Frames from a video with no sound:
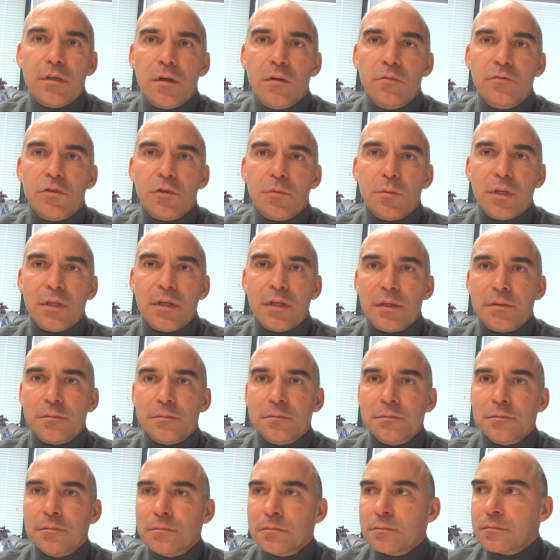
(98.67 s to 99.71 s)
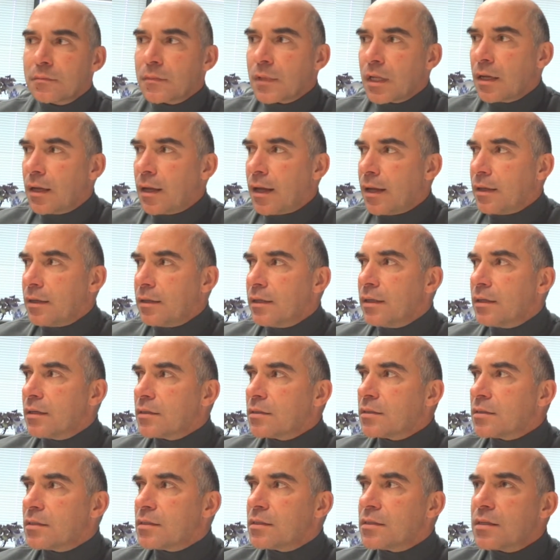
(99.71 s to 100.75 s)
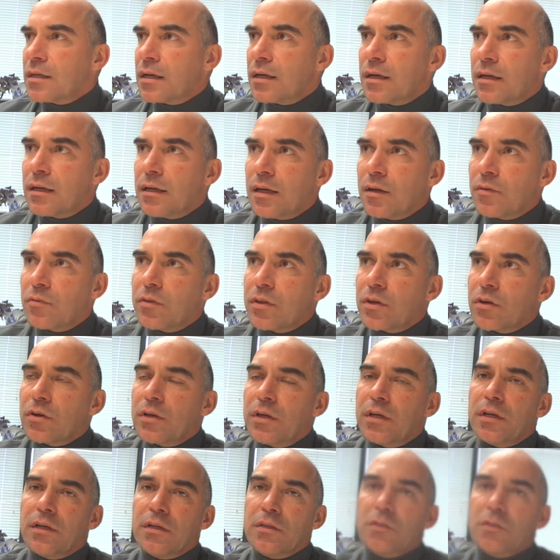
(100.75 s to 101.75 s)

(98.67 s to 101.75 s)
been comfortable in. And needless to say, if they're